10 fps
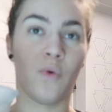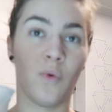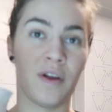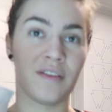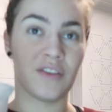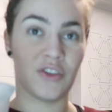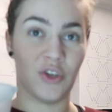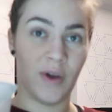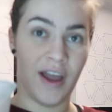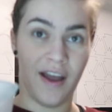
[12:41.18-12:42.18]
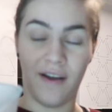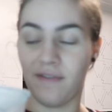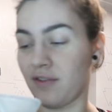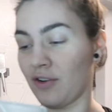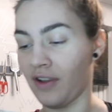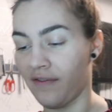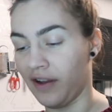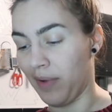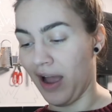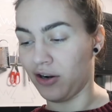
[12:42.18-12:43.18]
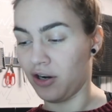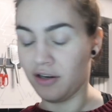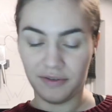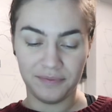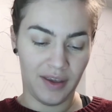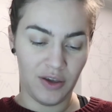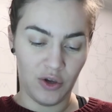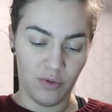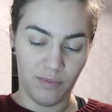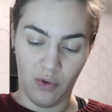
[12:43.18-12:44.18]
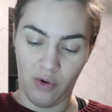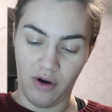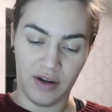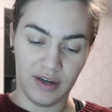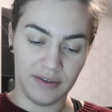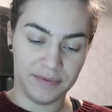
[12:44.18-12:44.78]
Once you have your lovely batter, you pour it